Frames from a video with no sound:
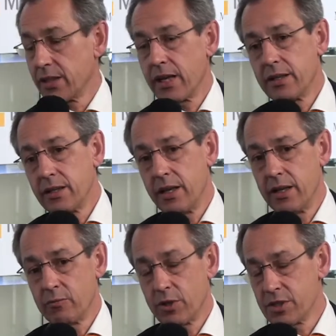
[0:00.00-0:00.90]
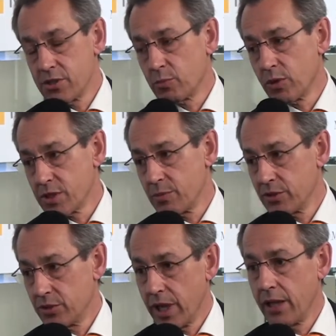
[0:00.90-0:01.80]
and what is not possible
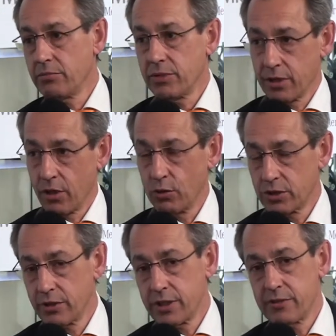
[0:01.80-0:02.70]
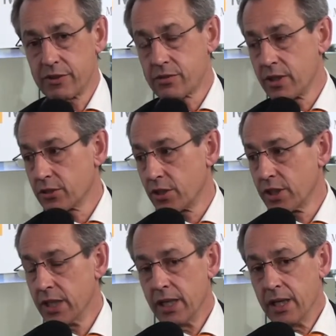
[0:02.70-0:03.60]
today in the old grid infrastructure
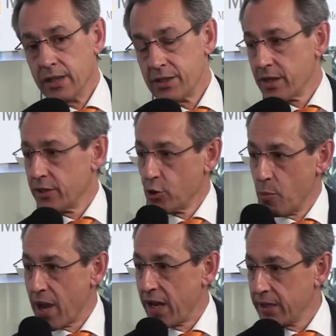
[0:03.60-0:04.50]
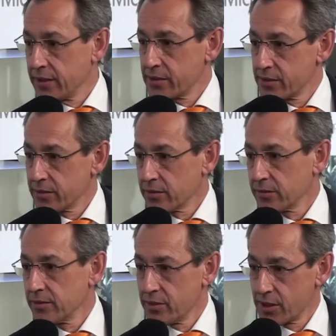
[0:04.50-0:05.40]
is that you balance
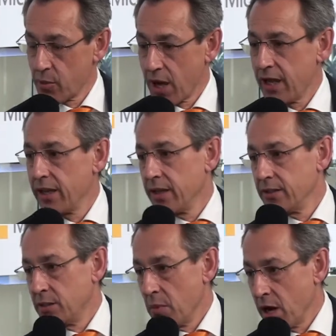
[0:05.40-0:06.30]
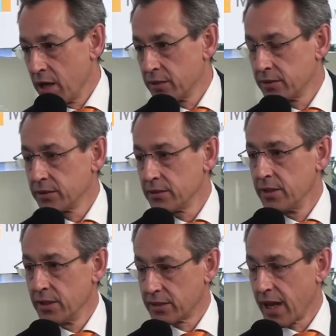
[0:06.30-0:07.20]
supply and demand in
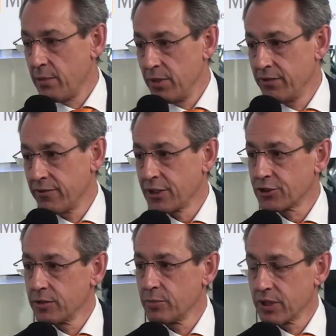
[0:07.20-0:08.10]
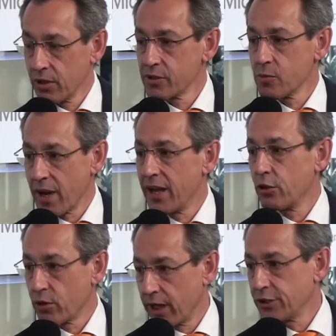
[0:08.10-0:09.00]
a timely fashion, but also by
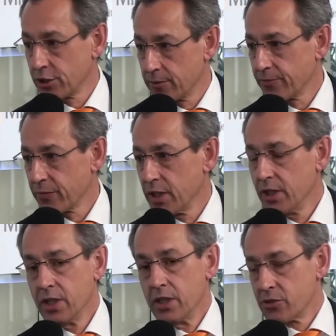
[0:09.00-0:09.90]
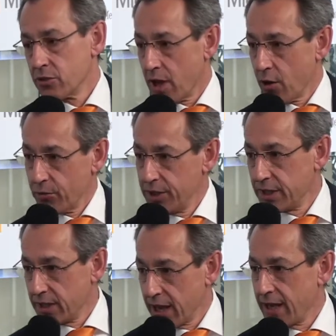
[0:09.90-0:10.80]
location. So now we
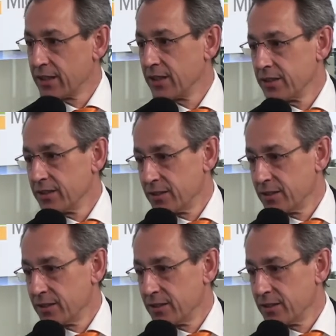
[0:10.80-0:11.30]
can handle